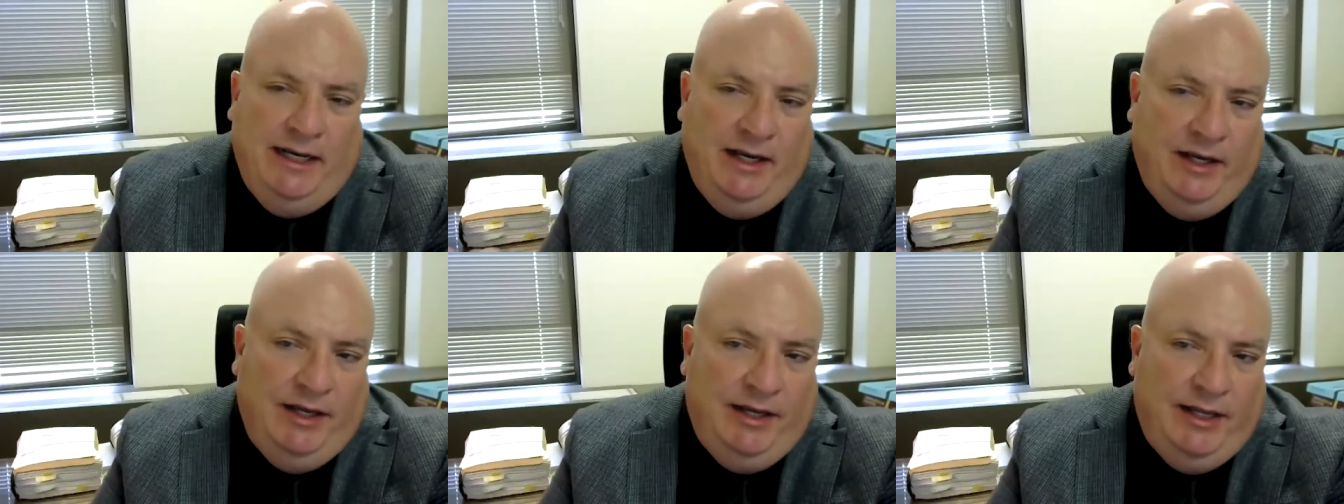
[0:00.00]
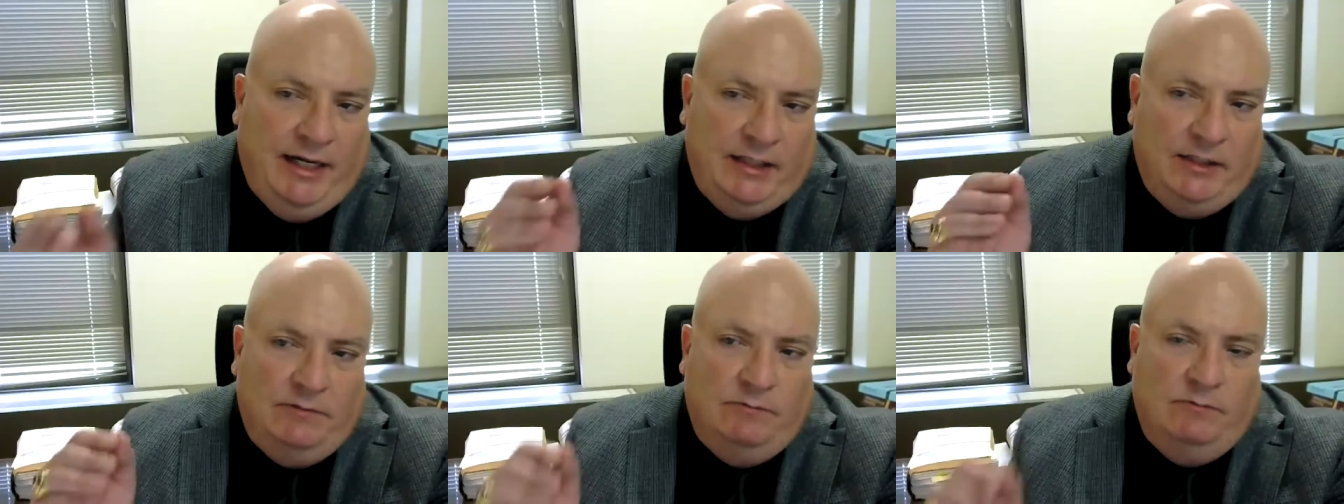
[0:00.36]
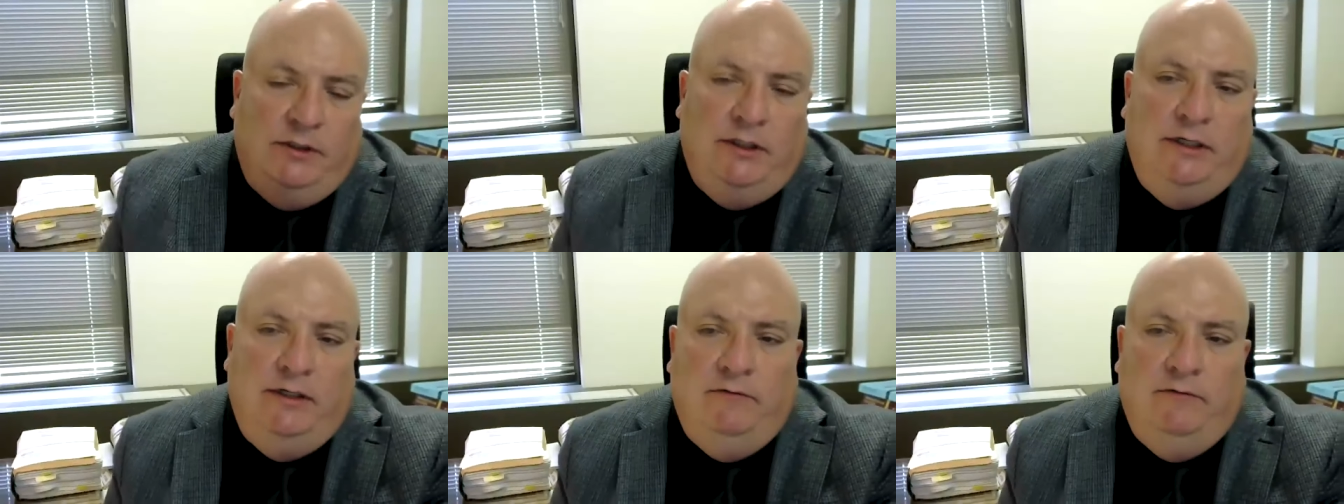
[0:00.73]
And that's
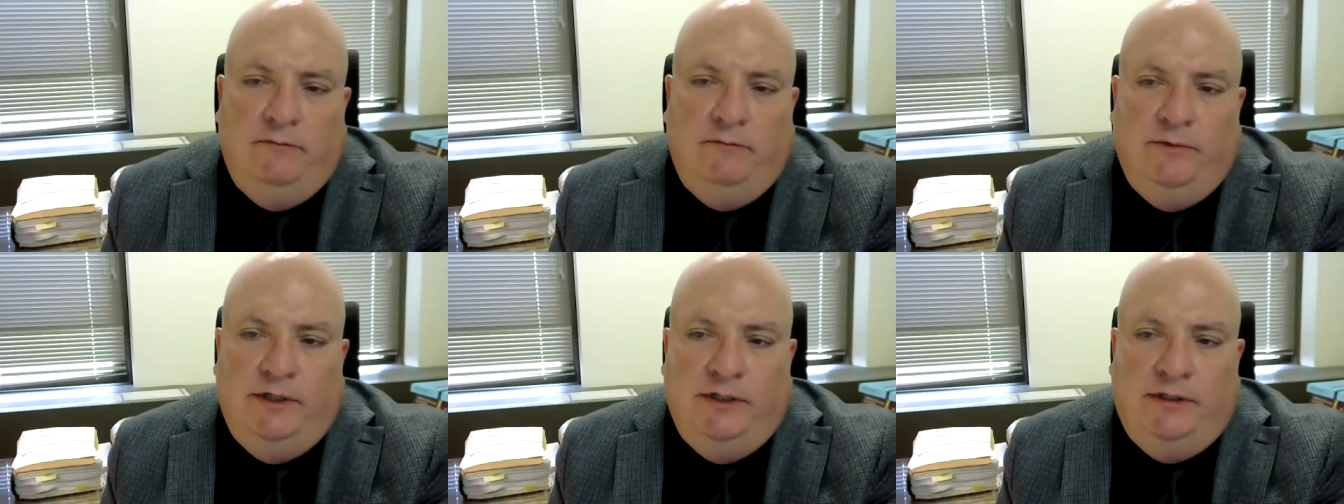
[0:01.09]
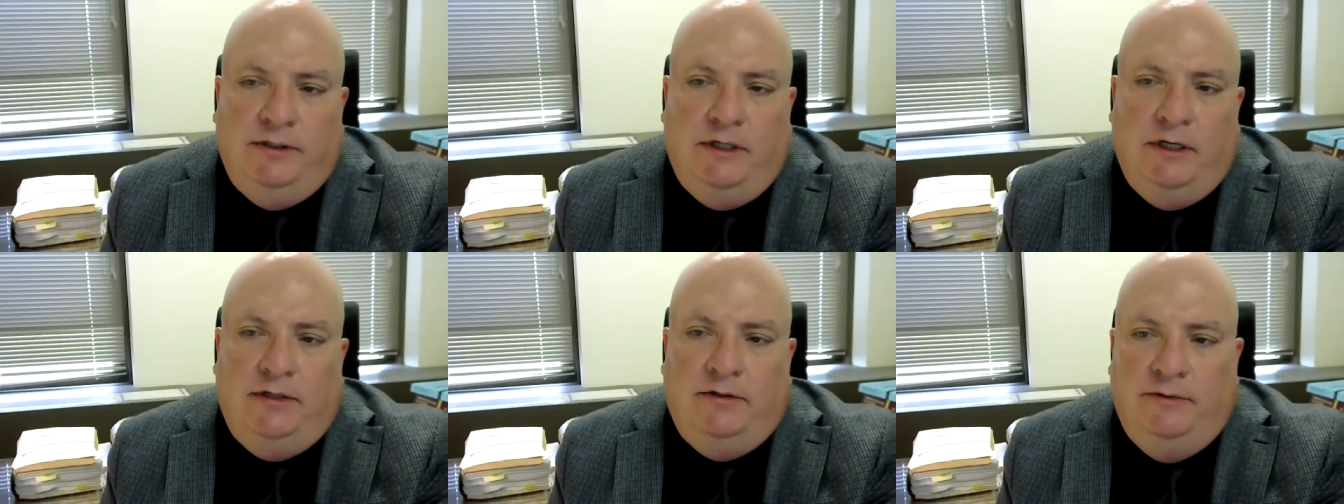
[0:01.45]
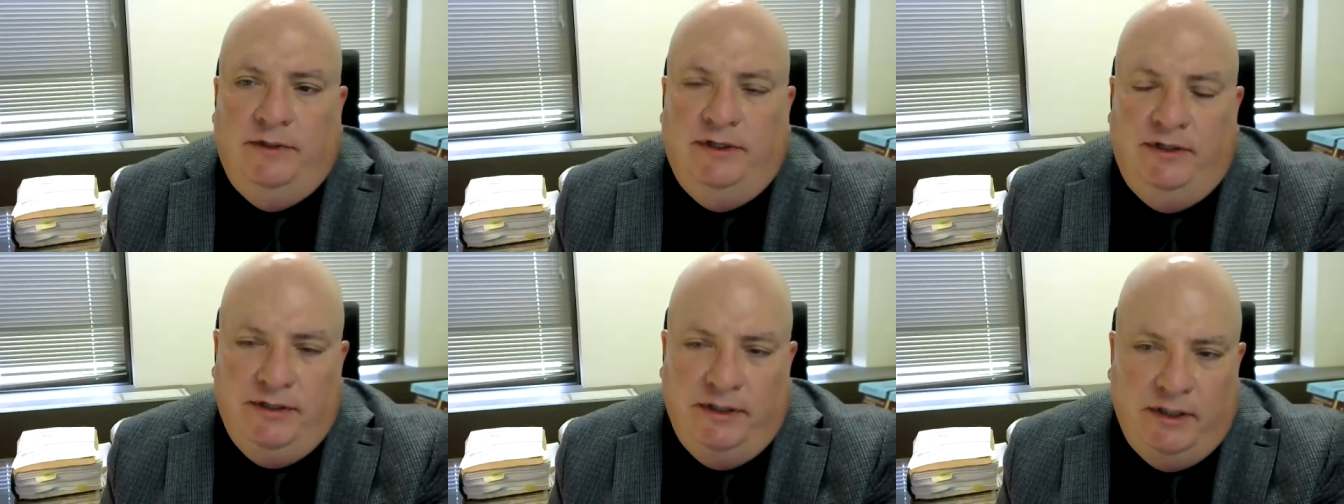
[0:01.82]
what the overbreadth
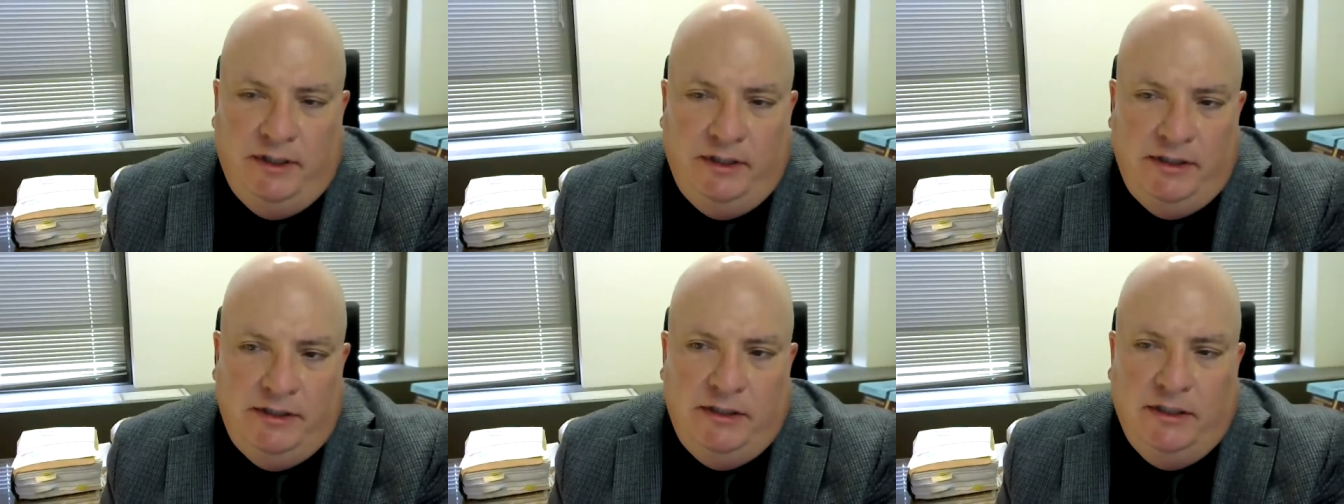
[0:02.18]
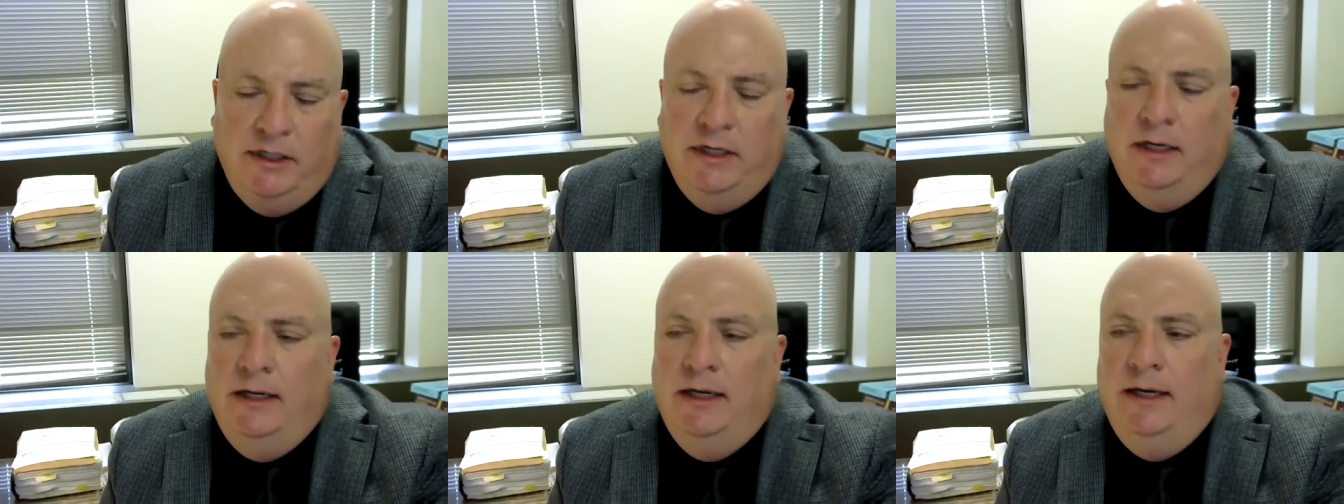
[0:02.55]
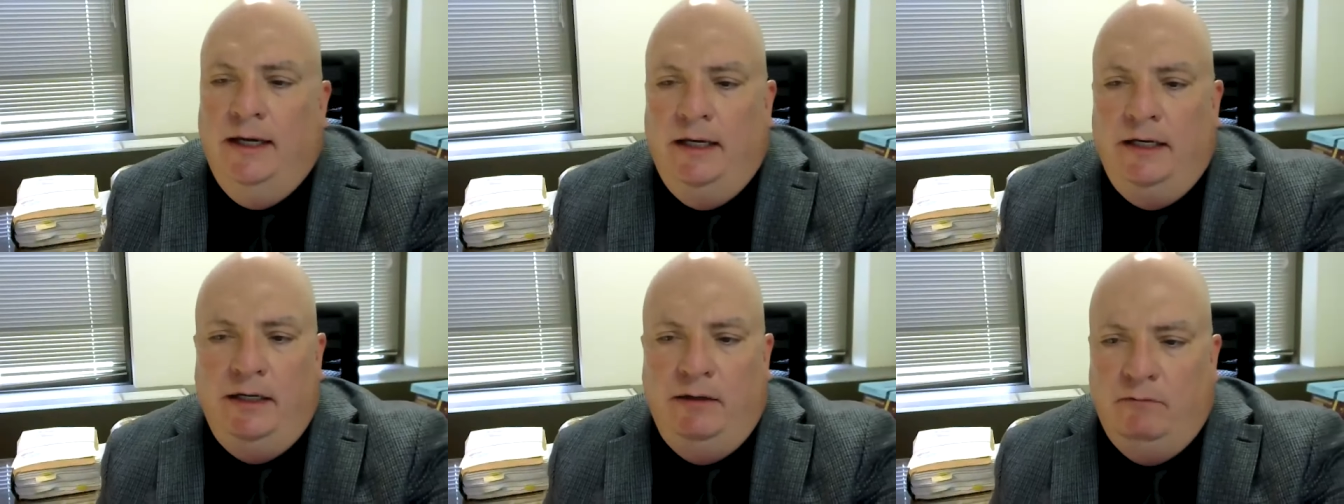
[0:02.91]
doctrine does.
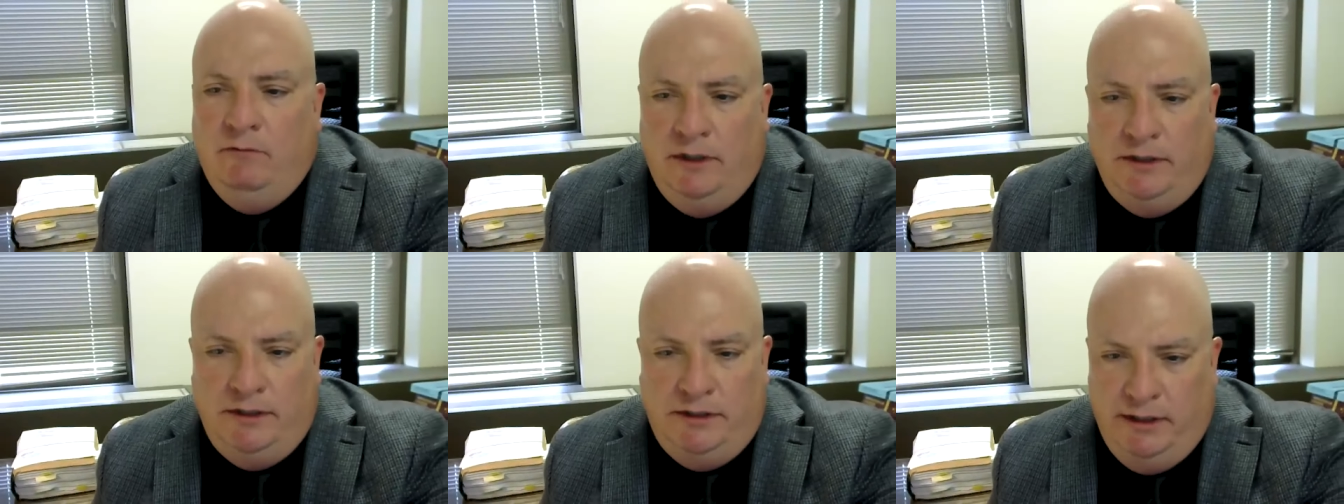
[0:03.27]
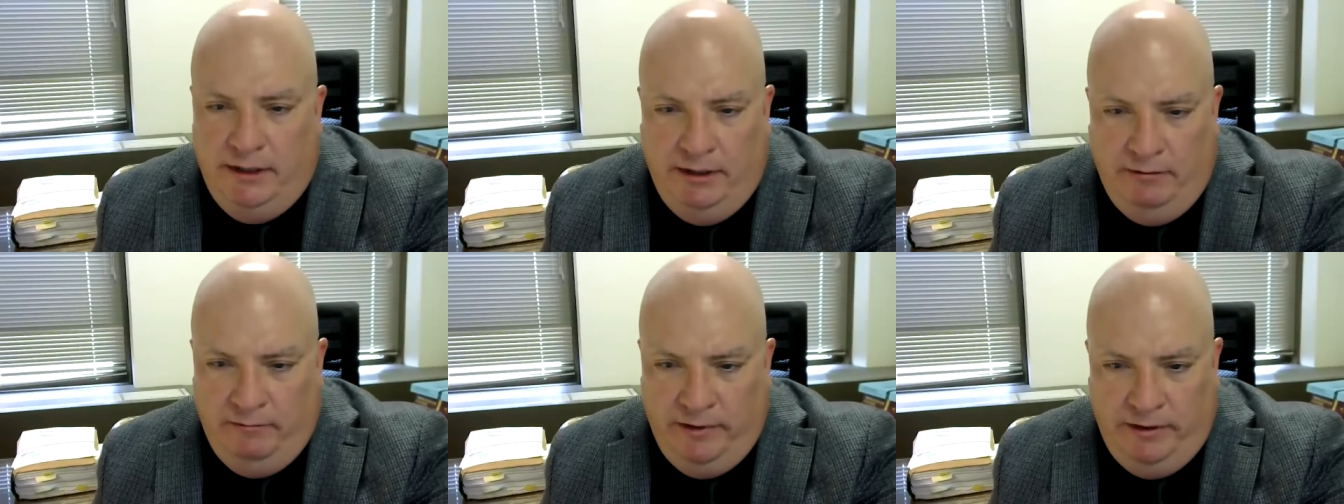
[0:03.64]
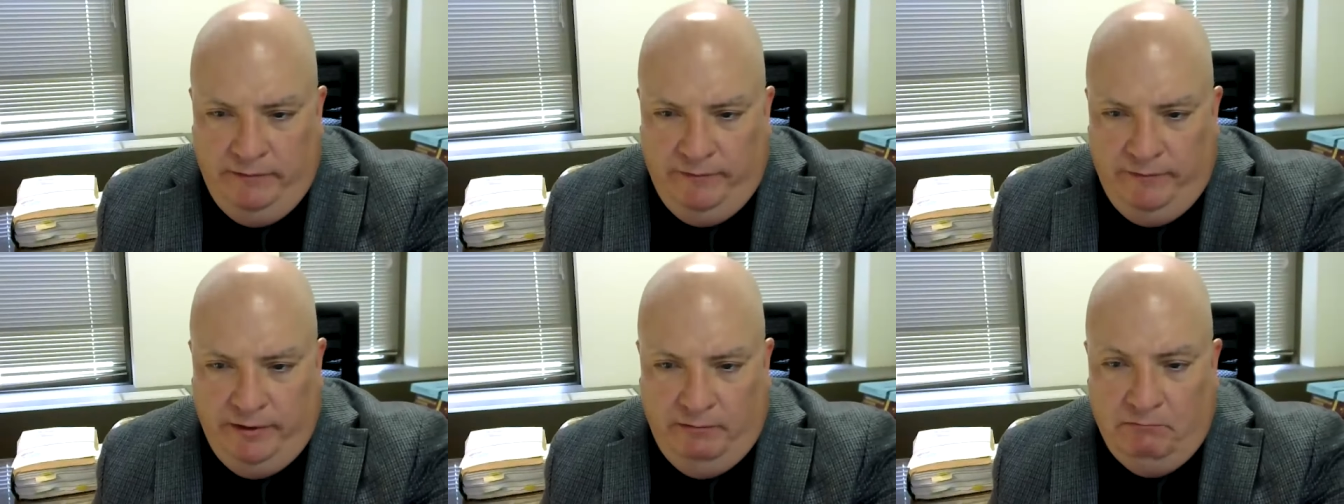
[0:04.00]
And he wants to get rid
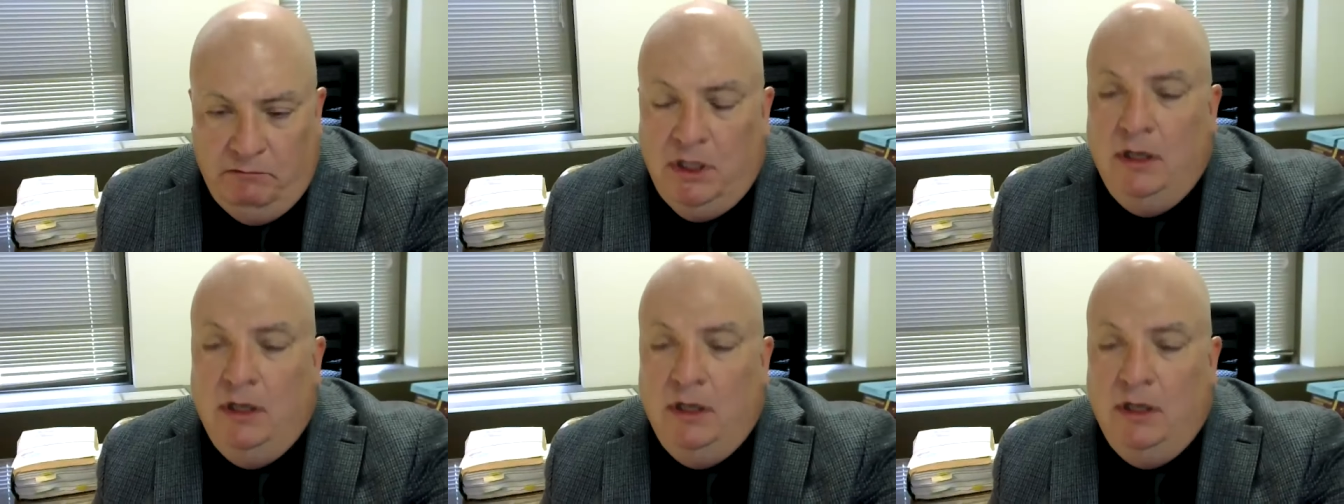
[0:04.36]
of it.